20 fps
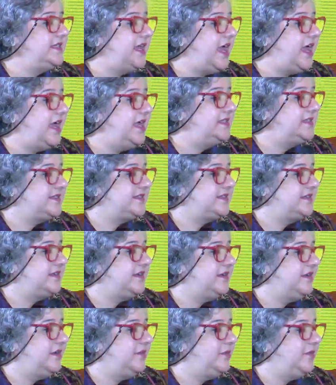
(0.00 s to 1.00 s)
last
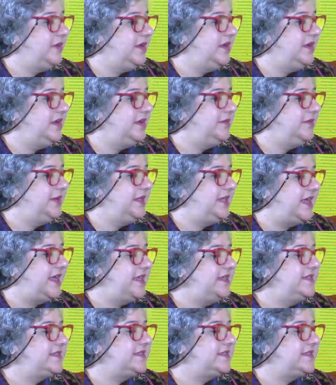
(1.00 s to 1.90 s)
work with us.